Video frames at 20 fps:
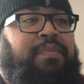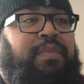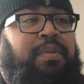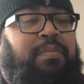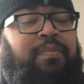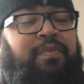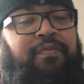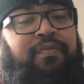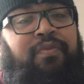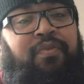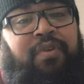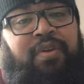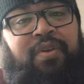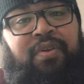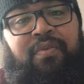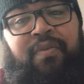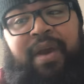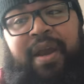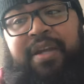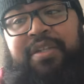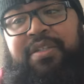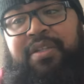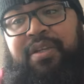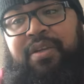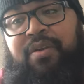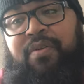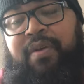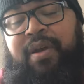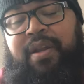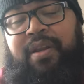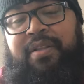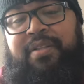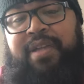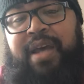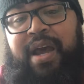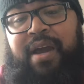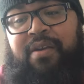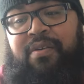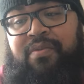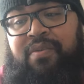before you actually go ahead and
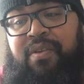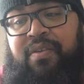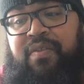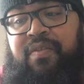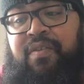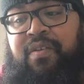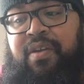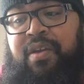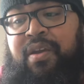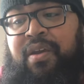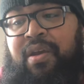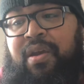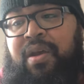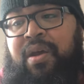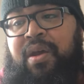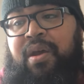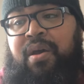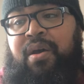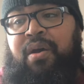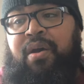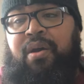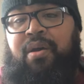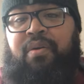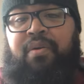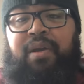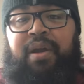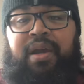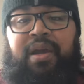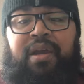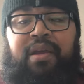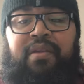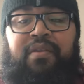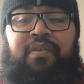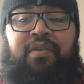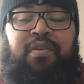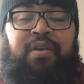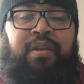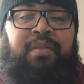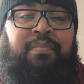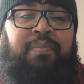tackle this. Okay,
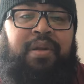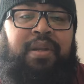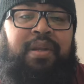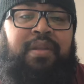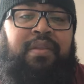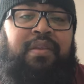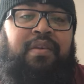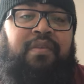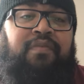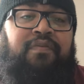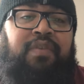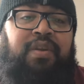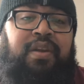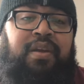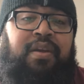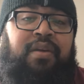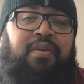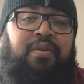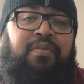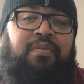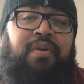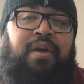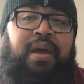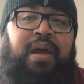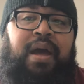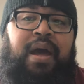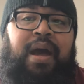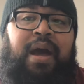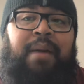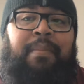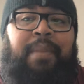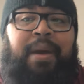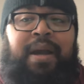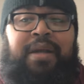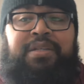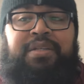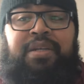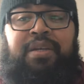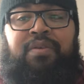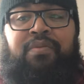but in this video, I'm
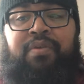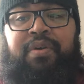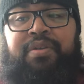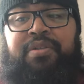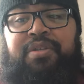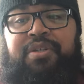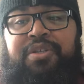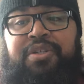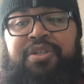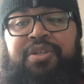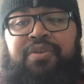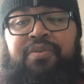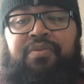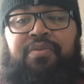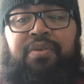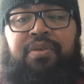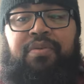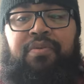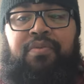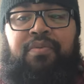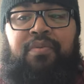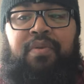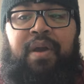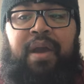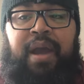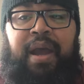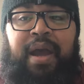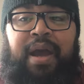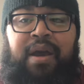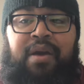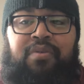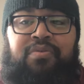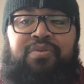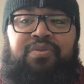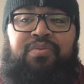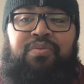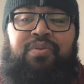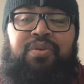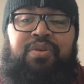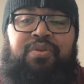actually going to show you how
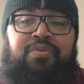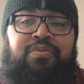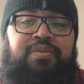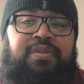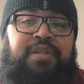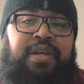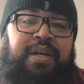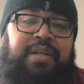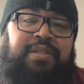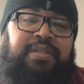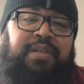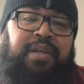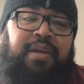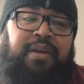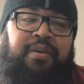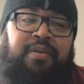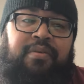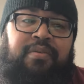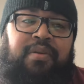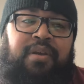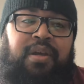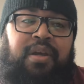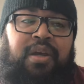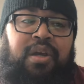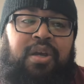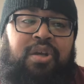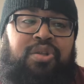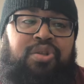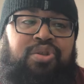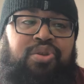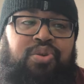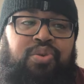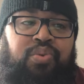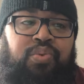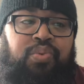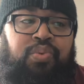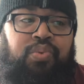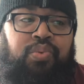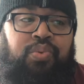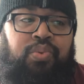to use that scale
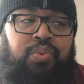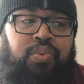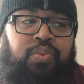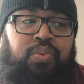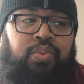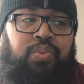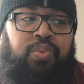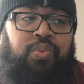to